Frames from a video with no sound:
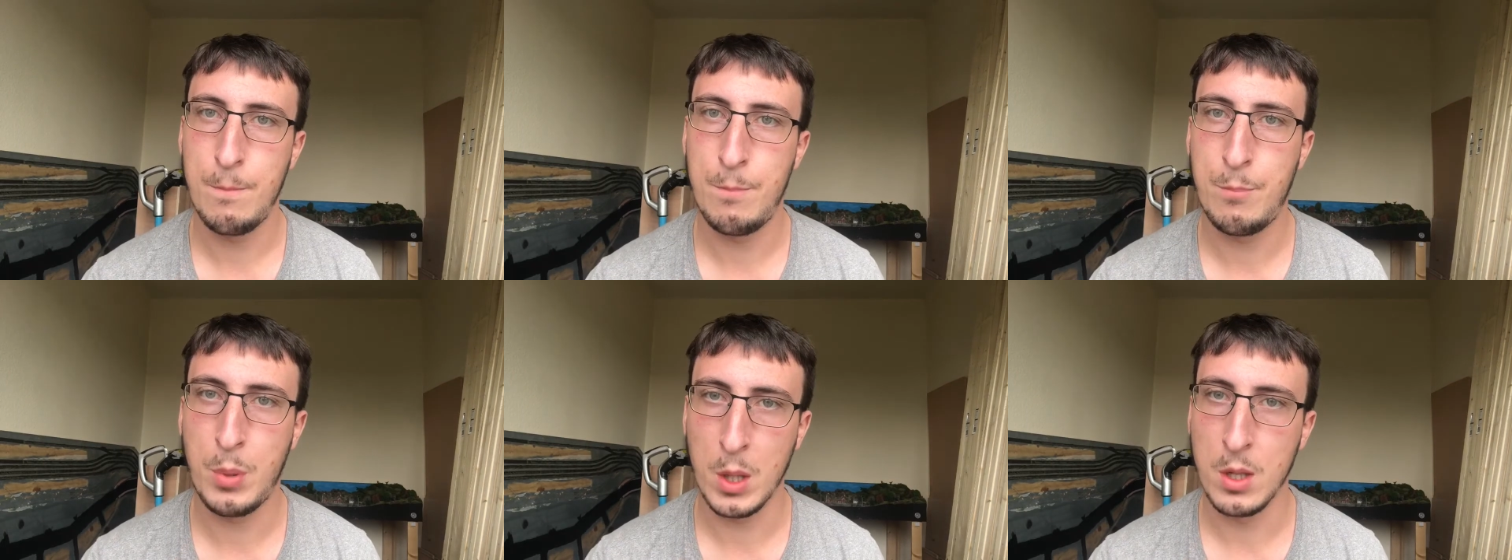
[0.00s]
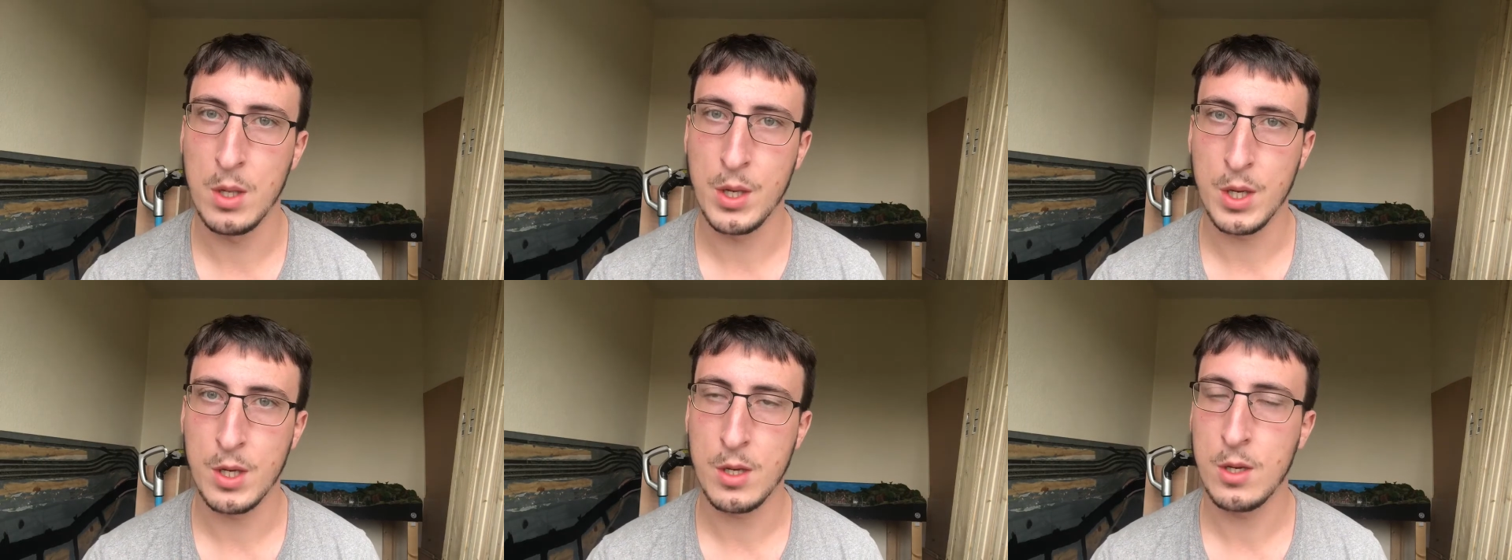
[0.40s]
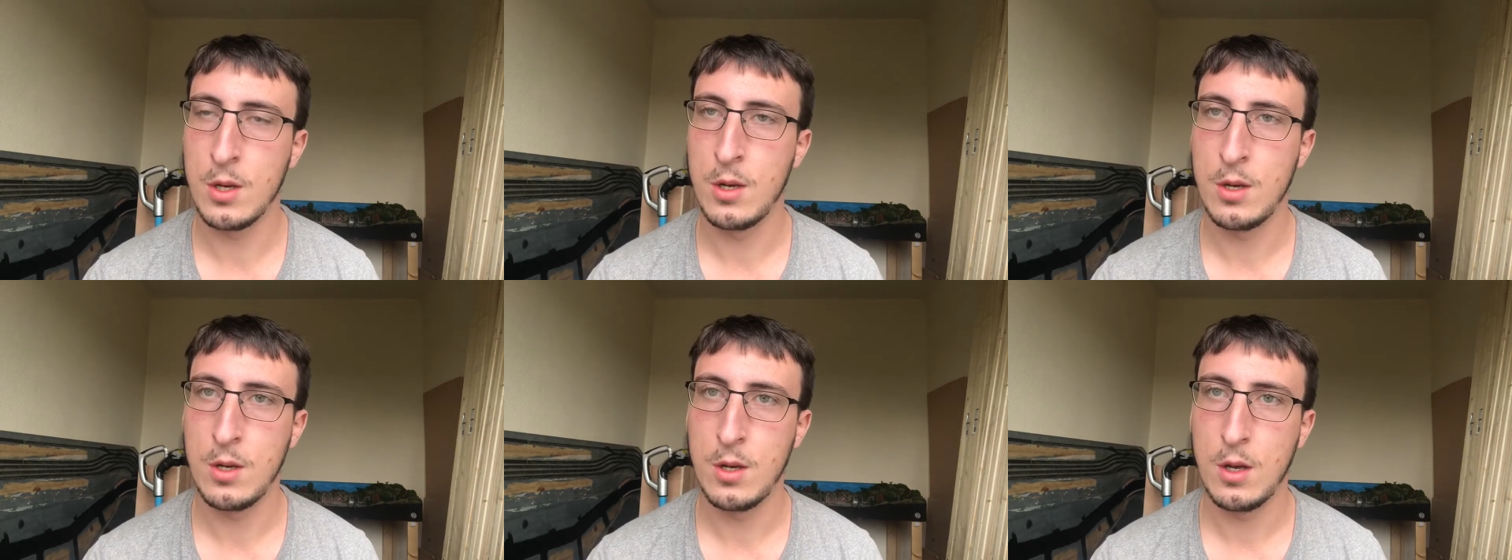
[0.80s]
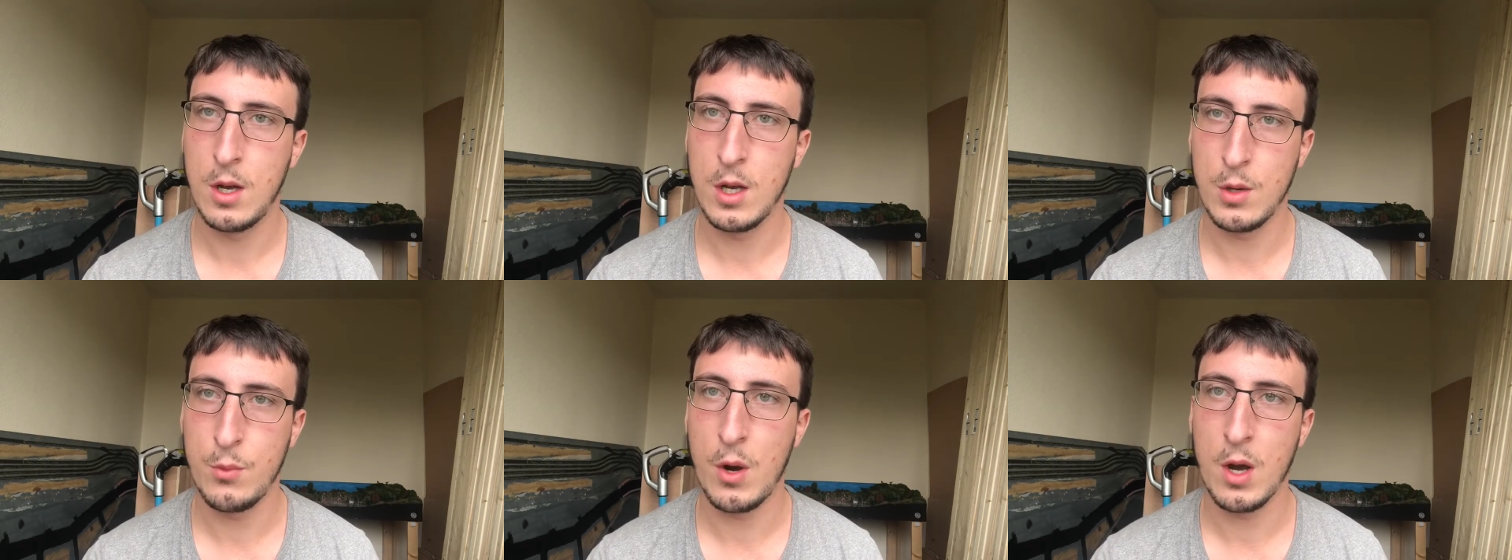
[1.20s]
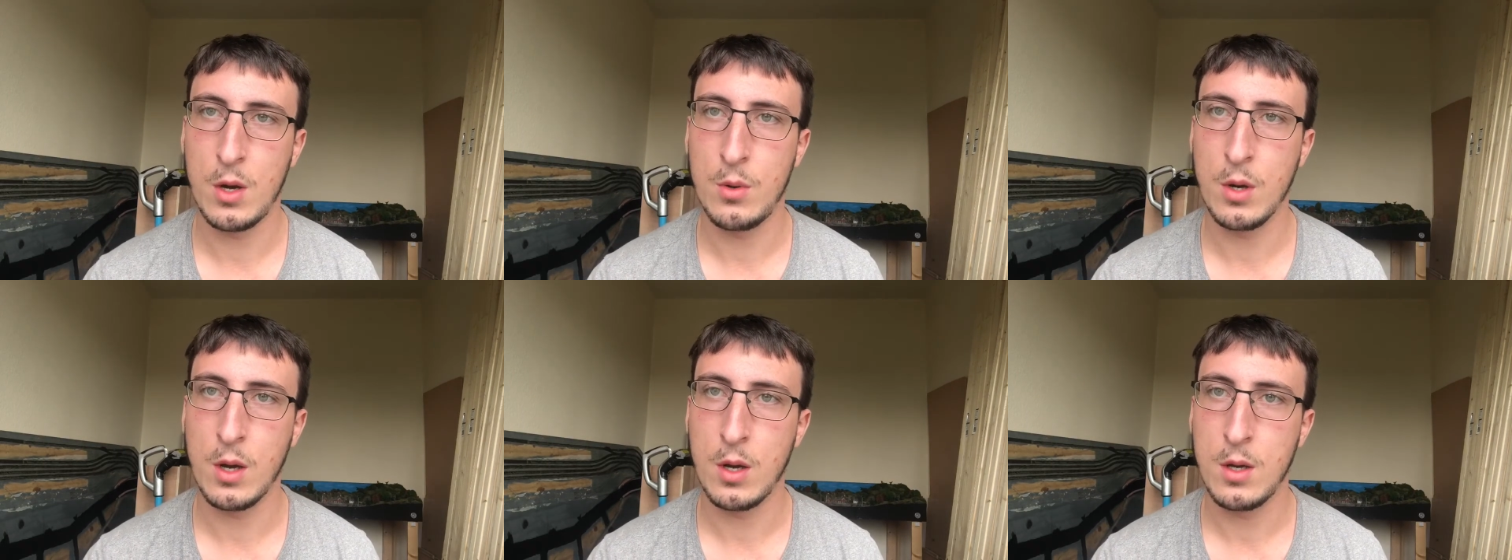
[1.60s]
building a railway,